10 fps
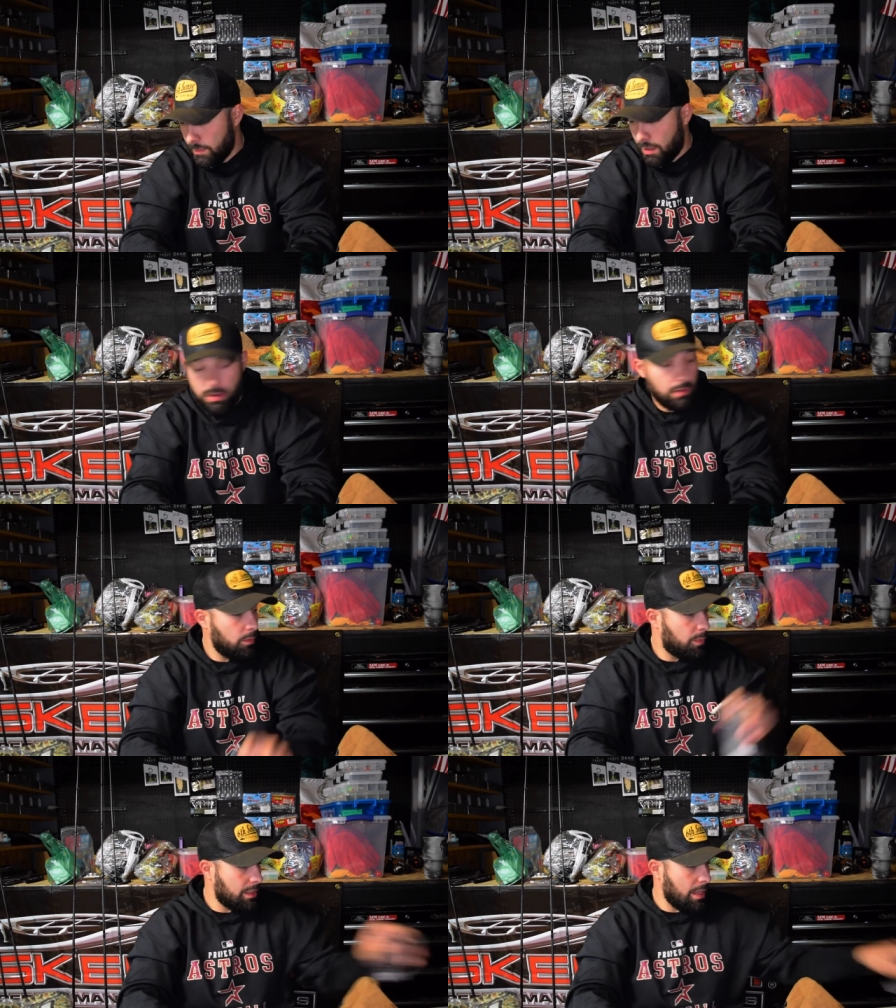All right, we'll
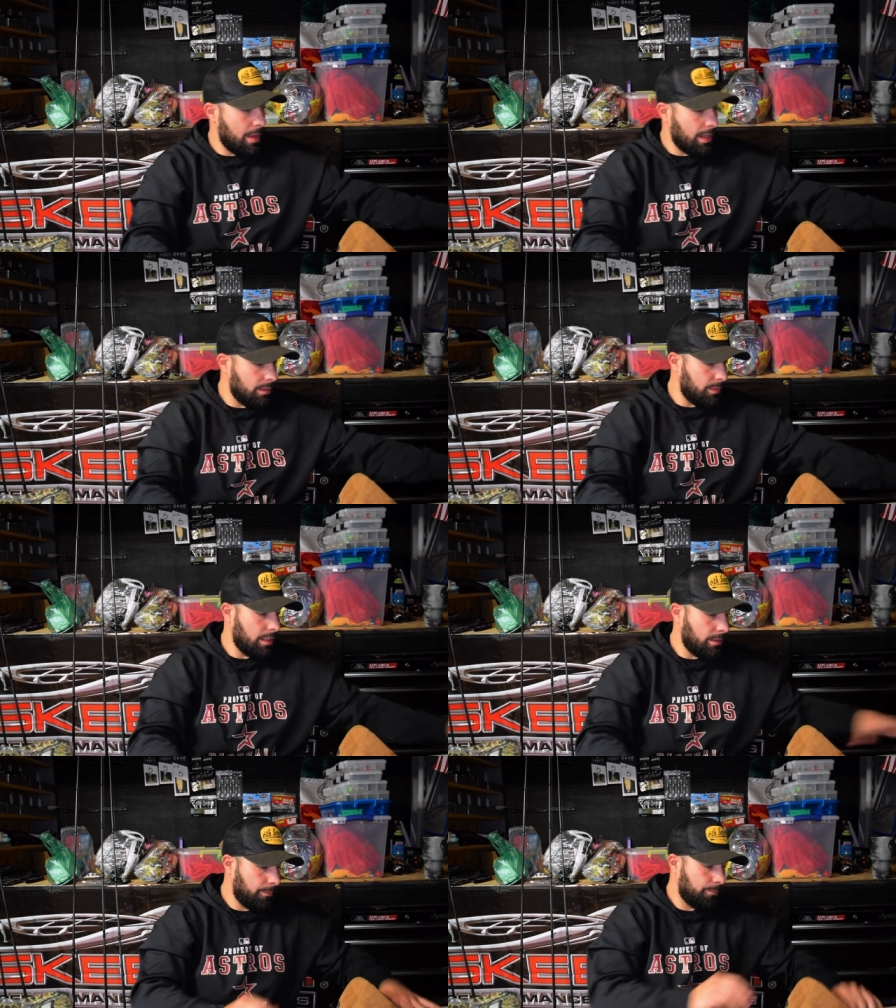put that back up
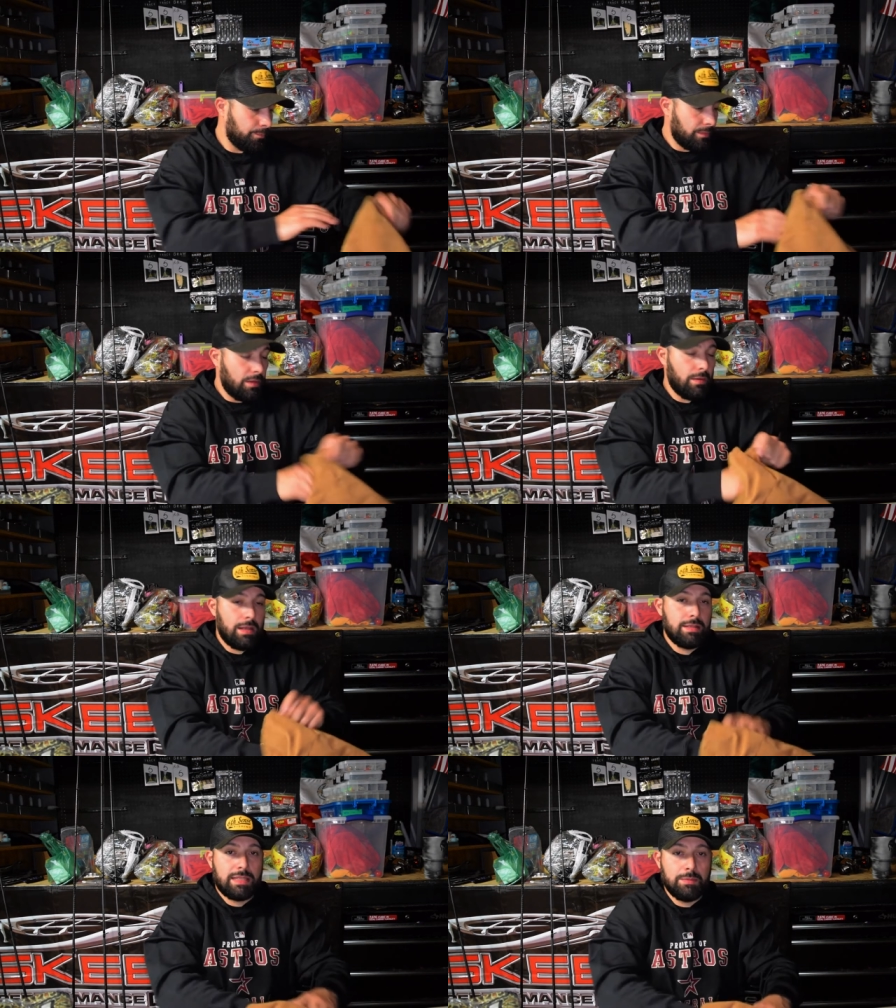there. All right,
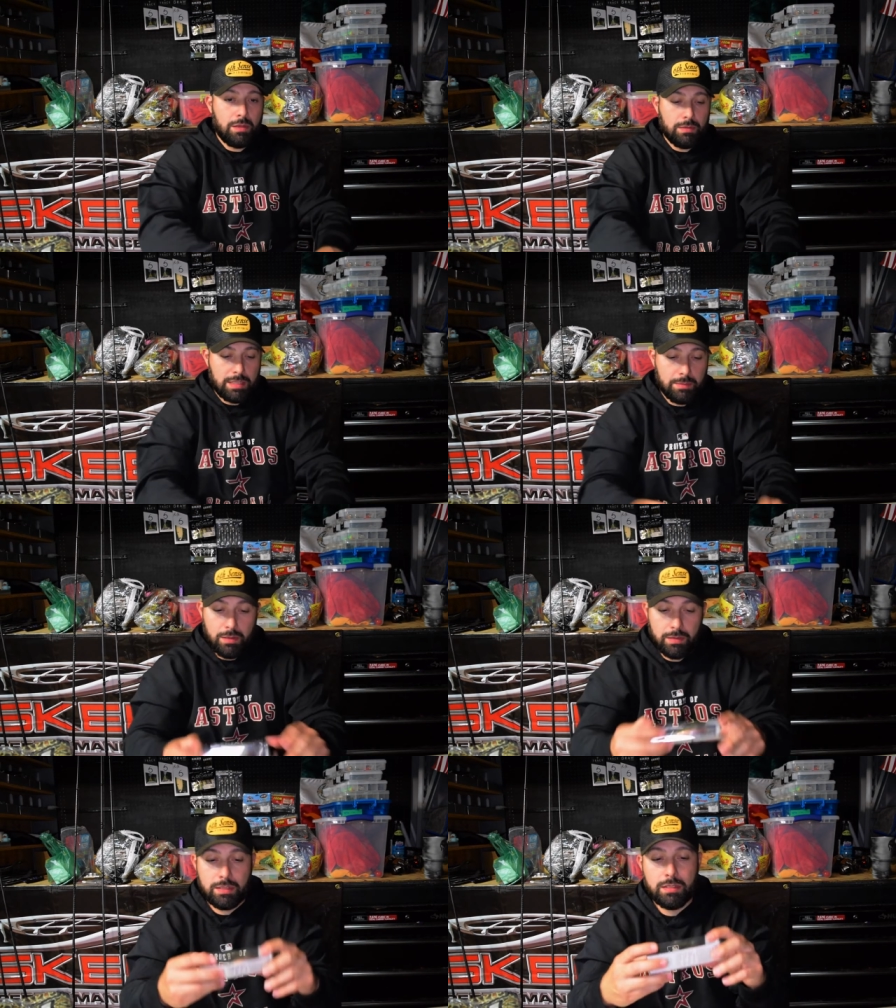let's keep going, keep
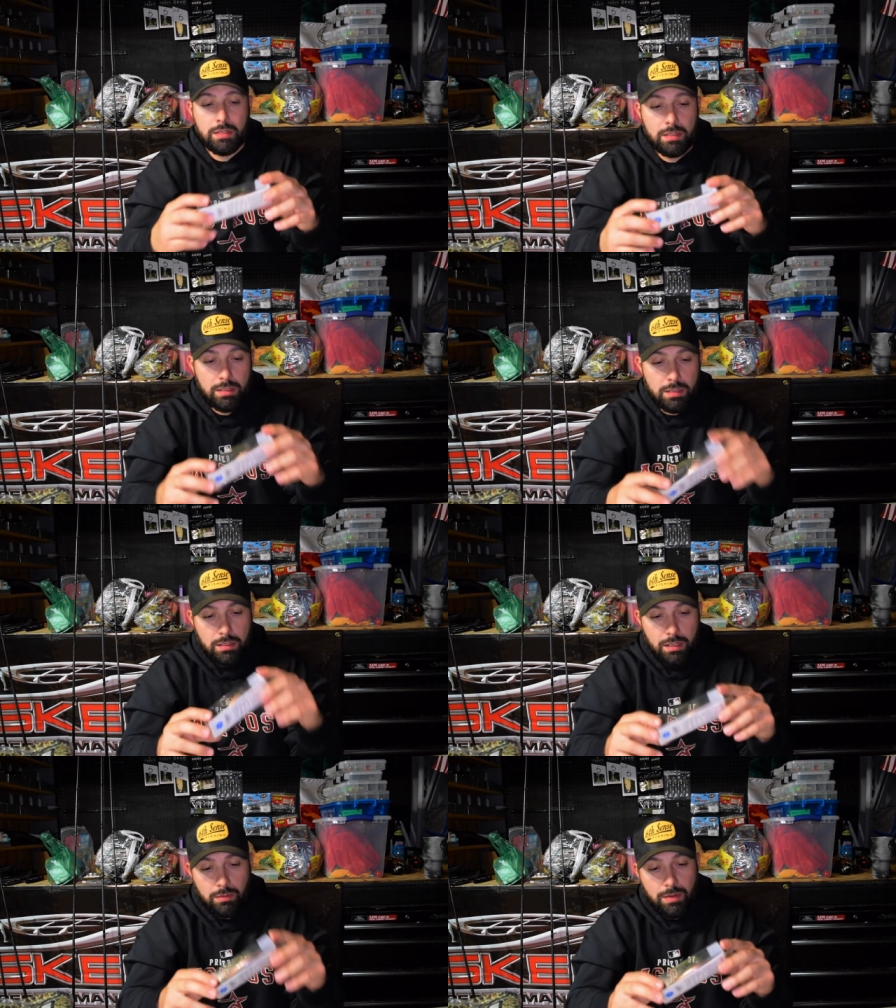going.
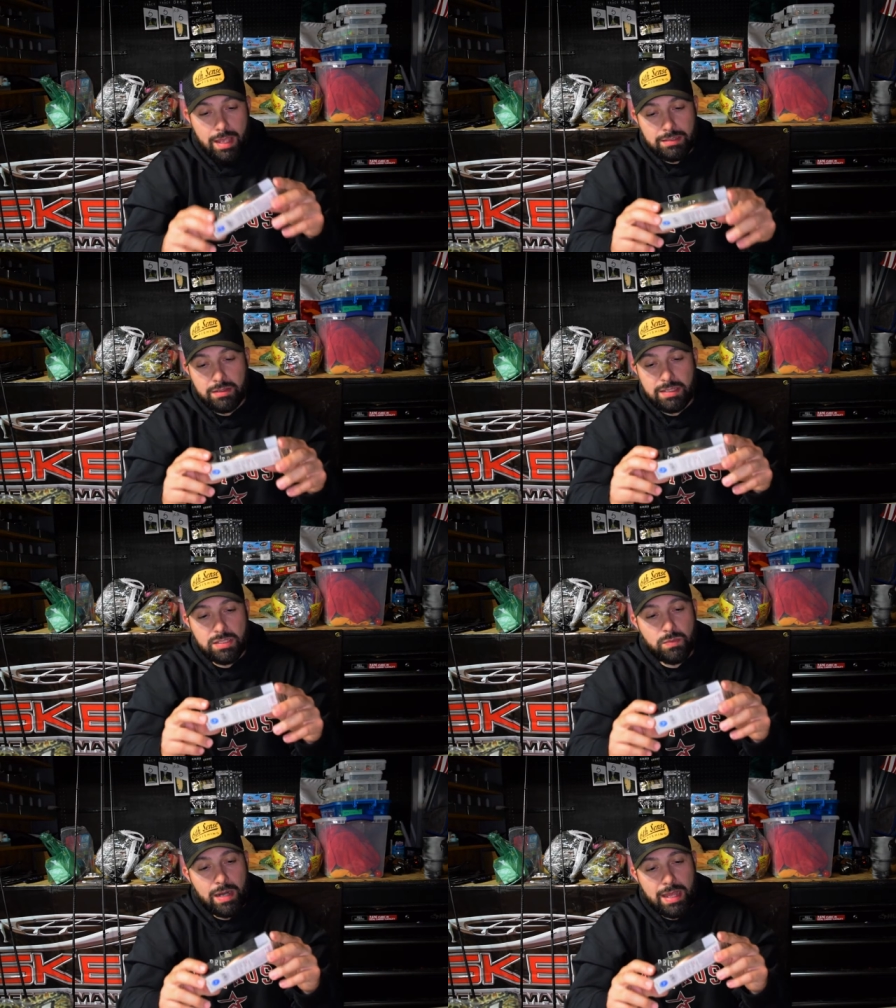All right, so this
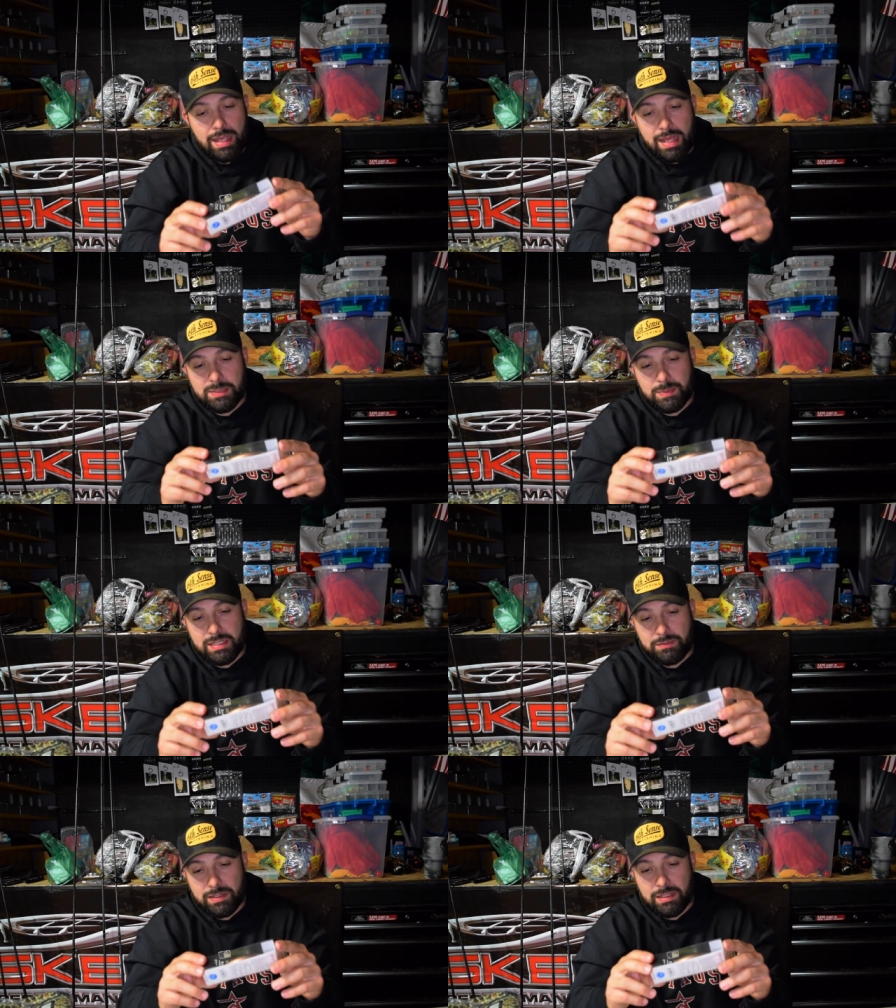is one I got
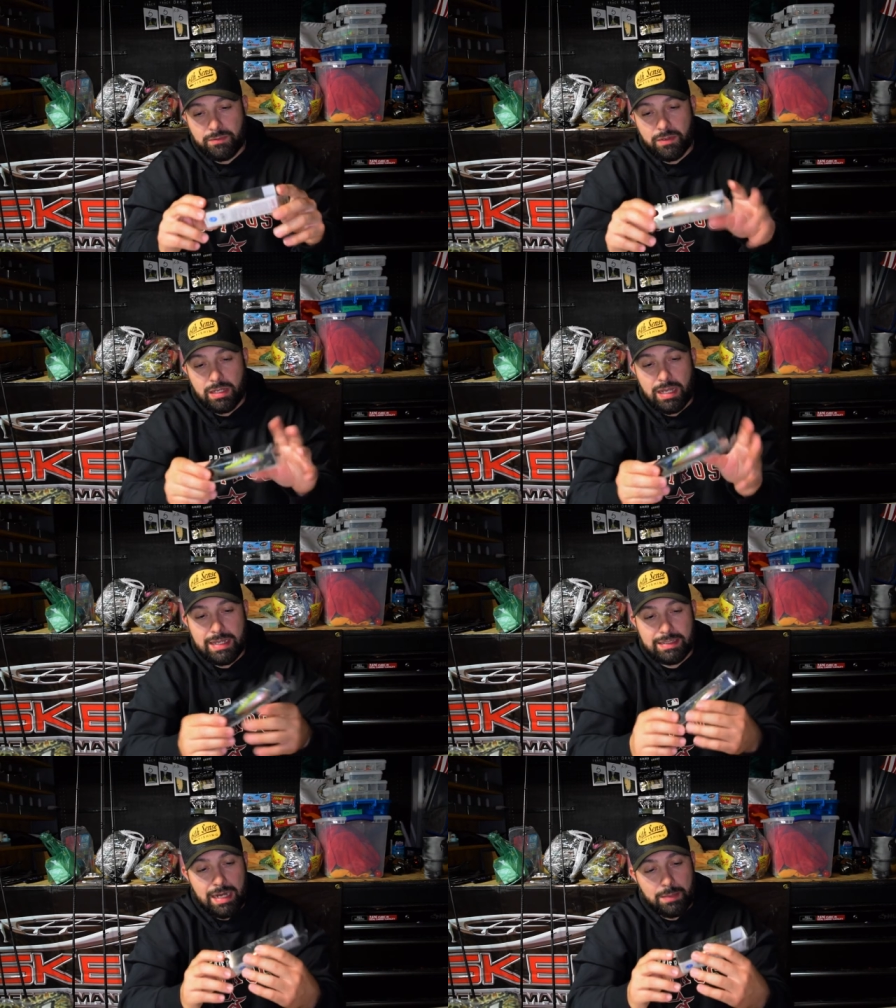specifically for a
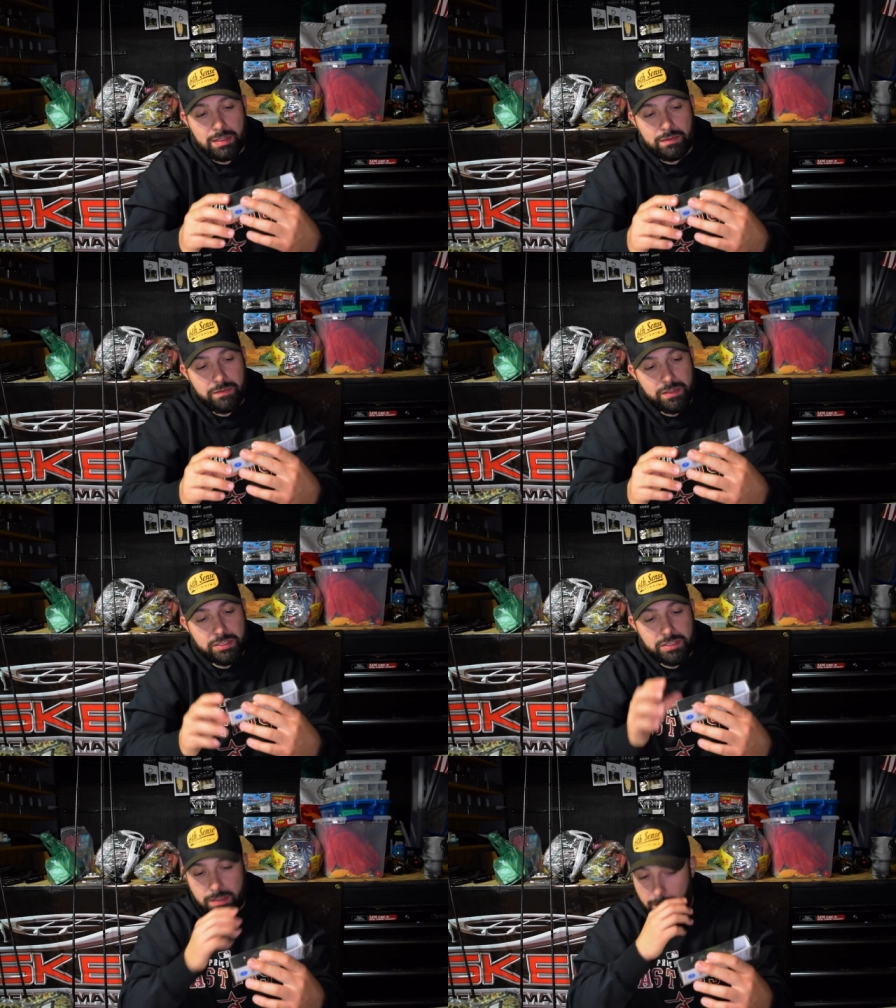lake that I'm gonna
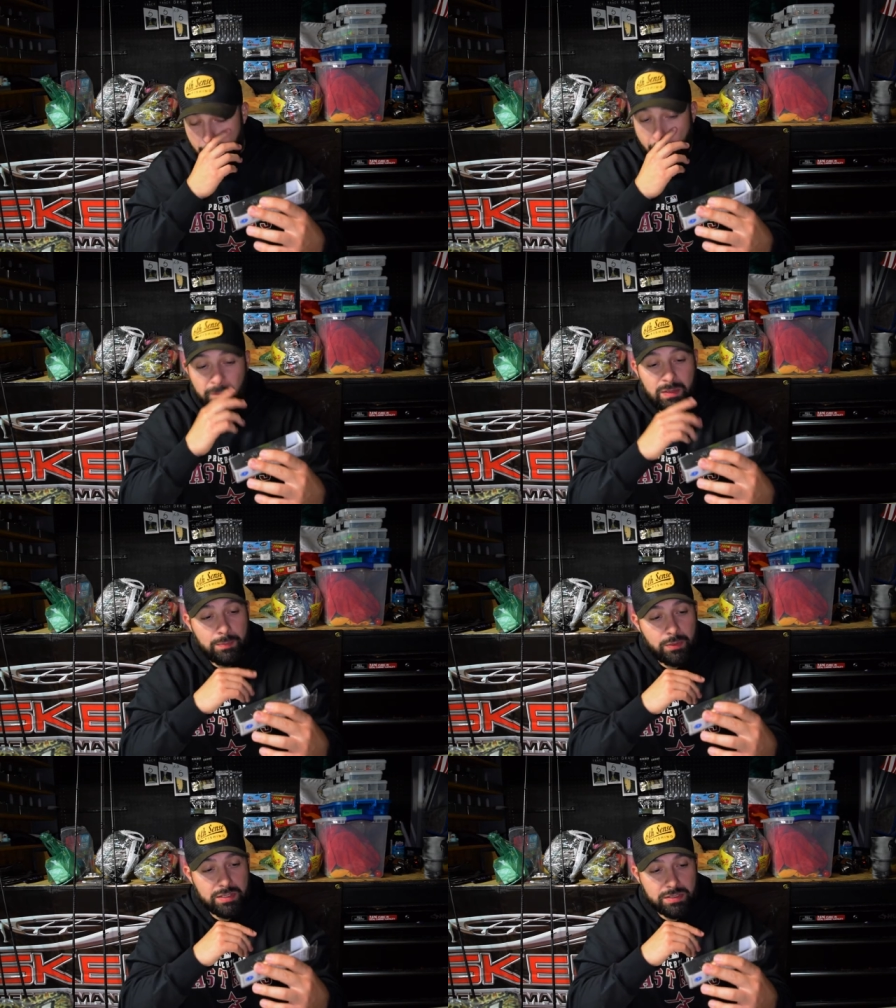fish uh, hopefully
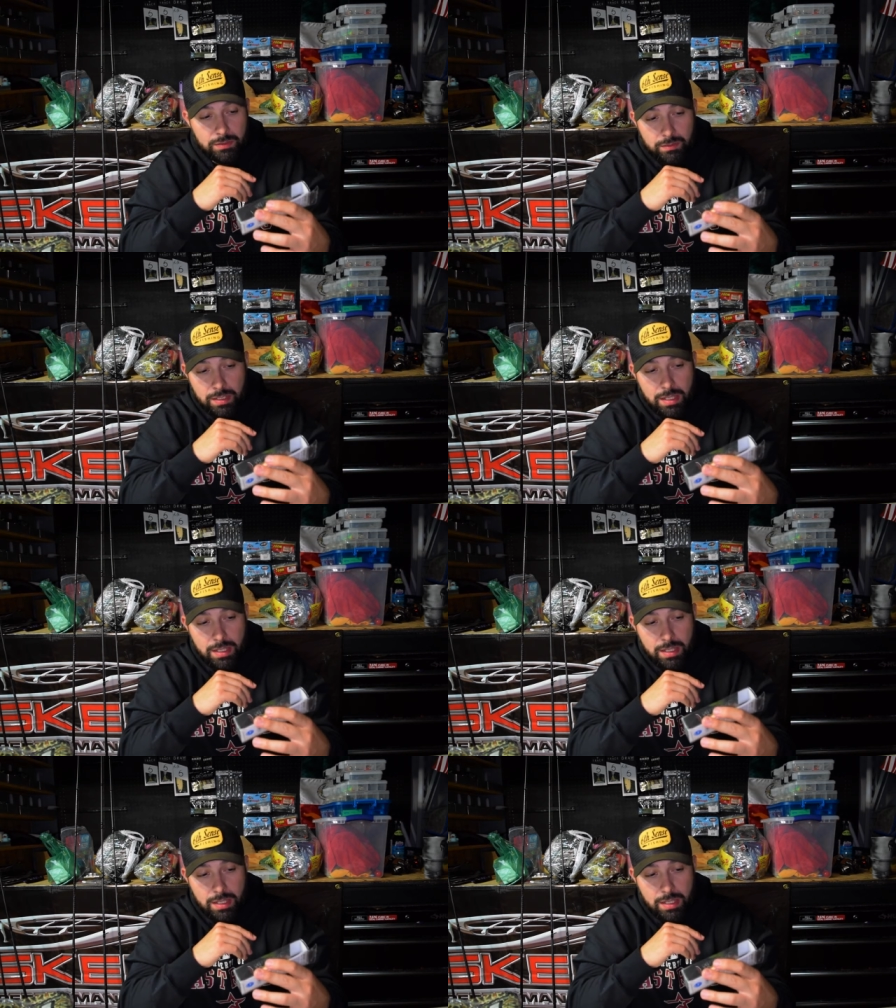pretty soon.